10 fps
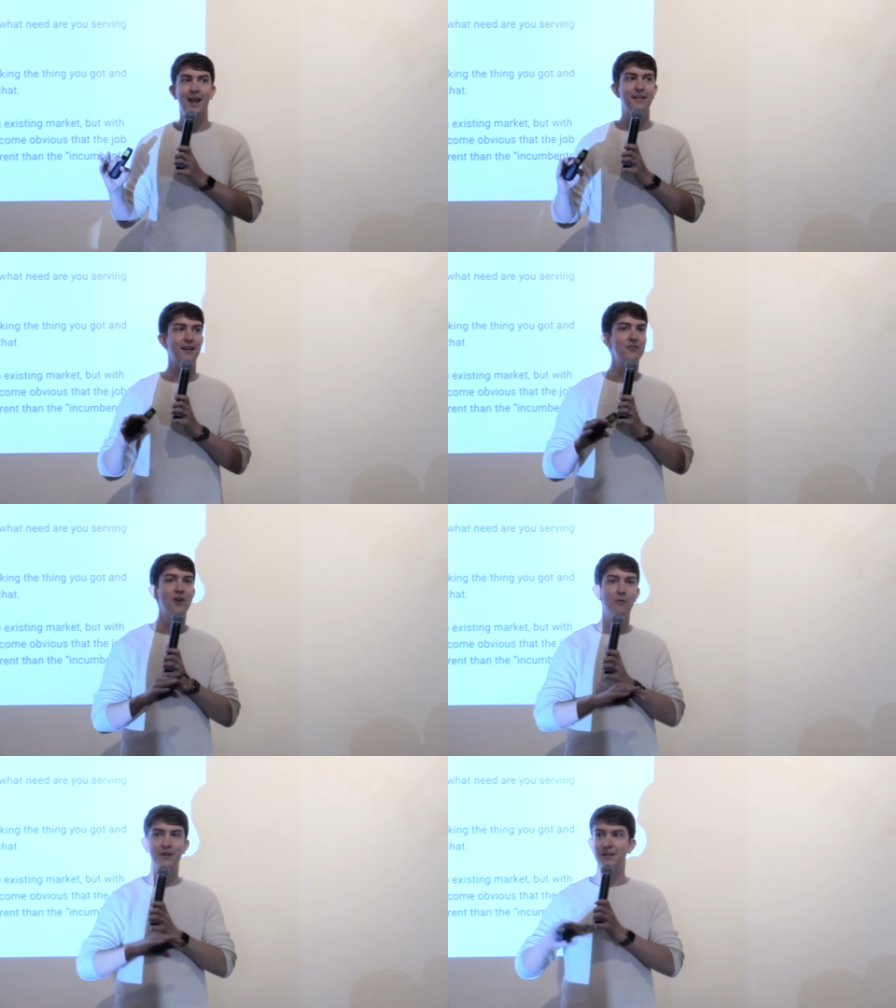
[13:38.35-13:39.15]
and that
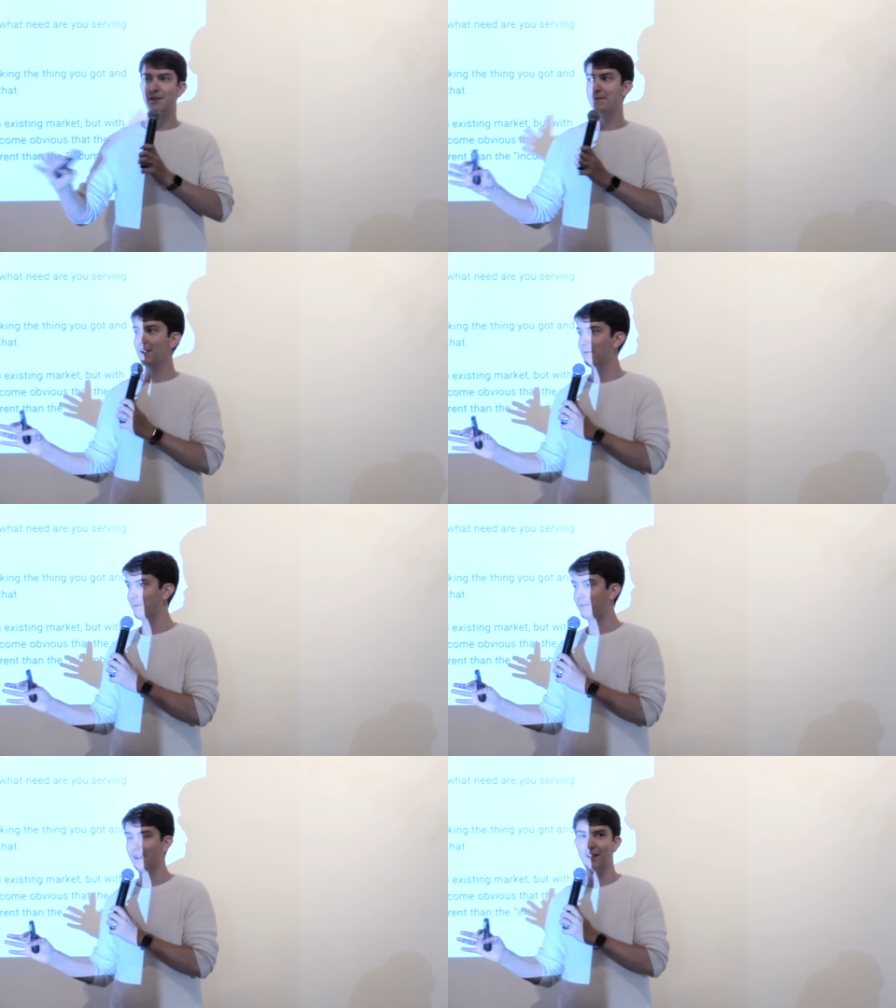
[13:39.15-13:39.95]
no one needed to make
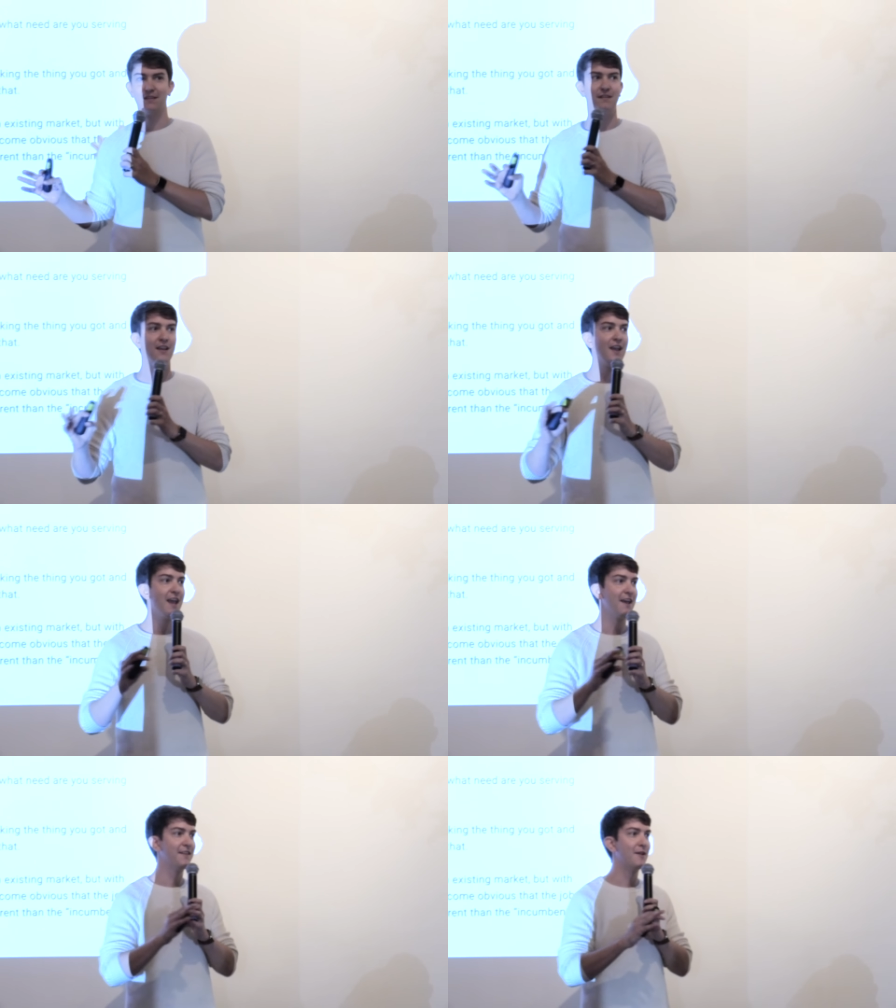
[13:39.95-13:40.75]
websites,
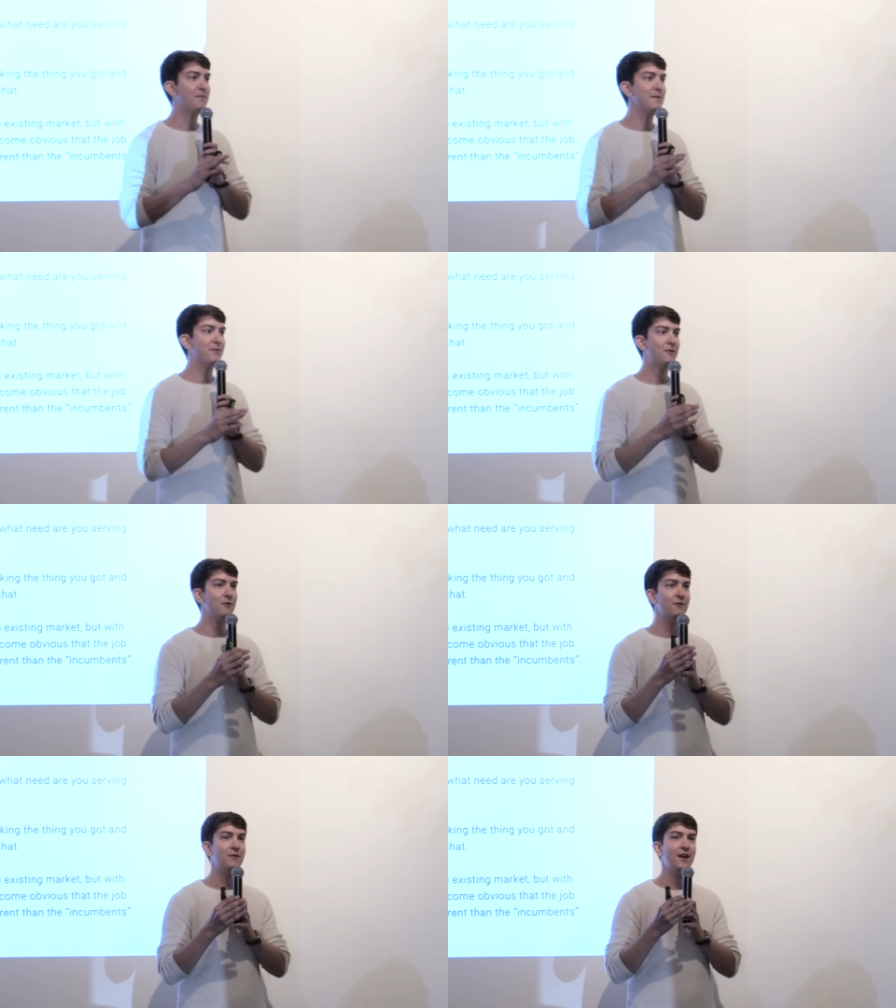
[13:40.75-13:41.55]
and that people
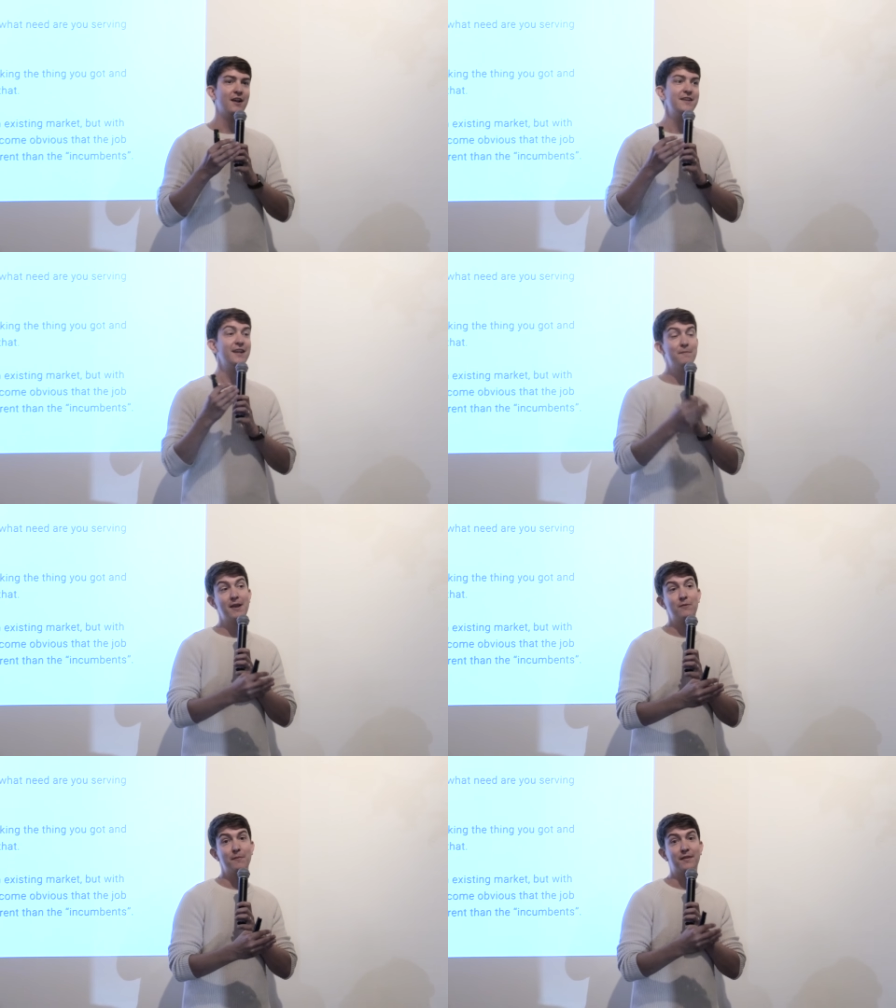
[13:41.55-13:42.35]
who needed to
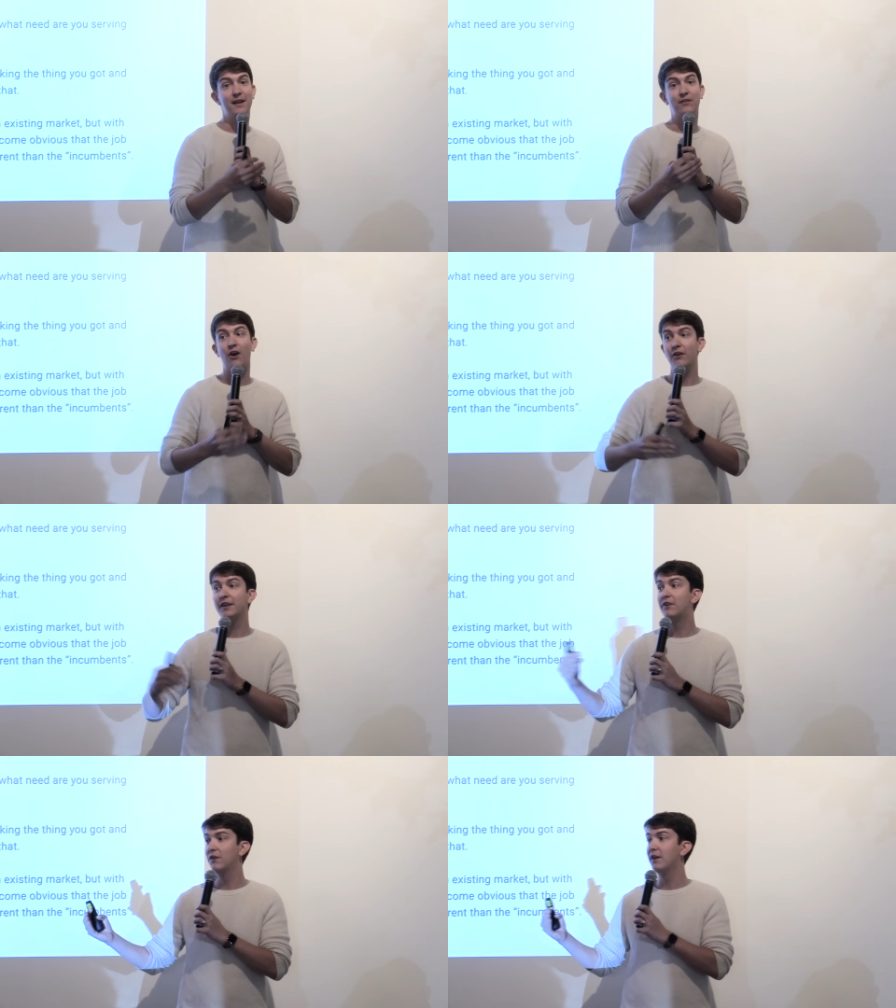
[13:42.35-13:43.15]
make websites
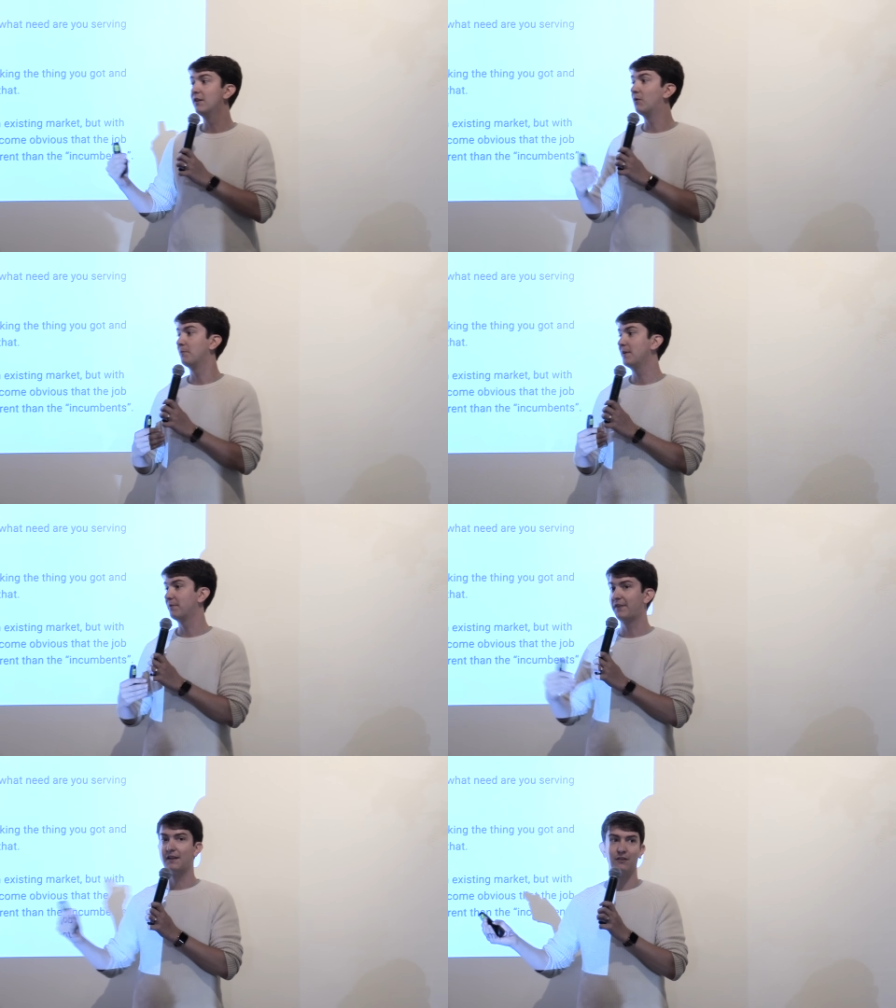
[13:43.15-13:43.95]
already could, or
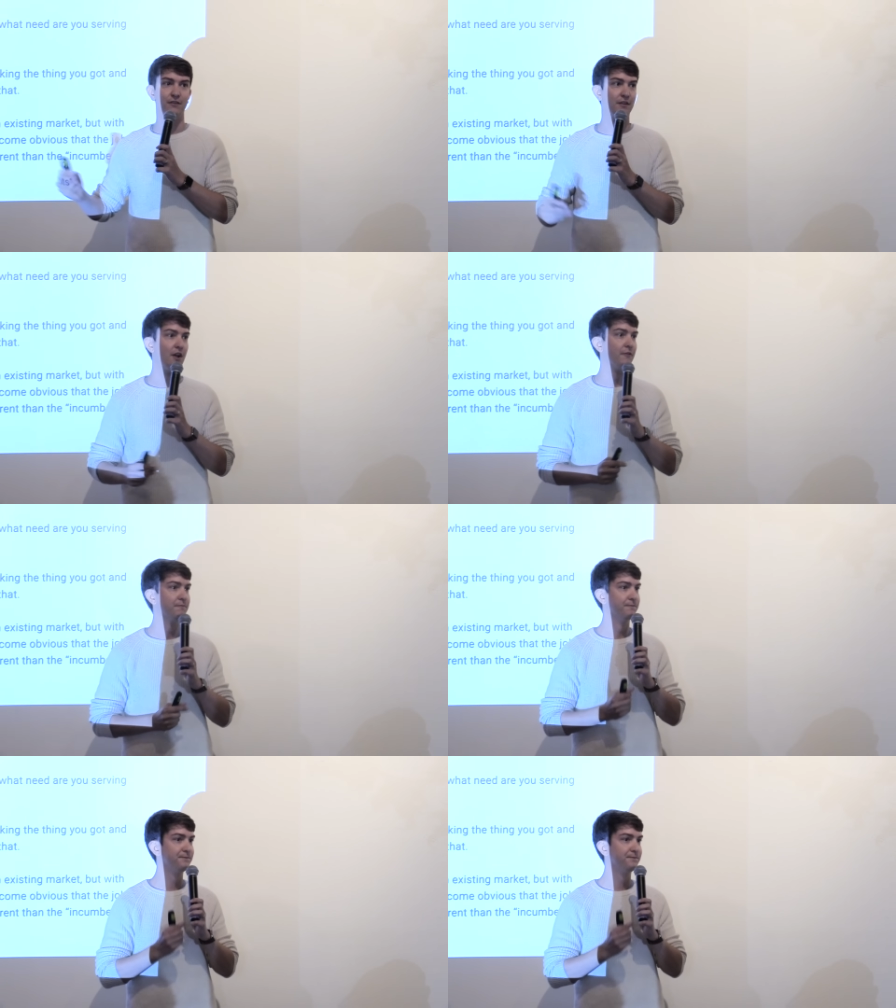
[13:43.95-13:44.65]
people just had to learn to code.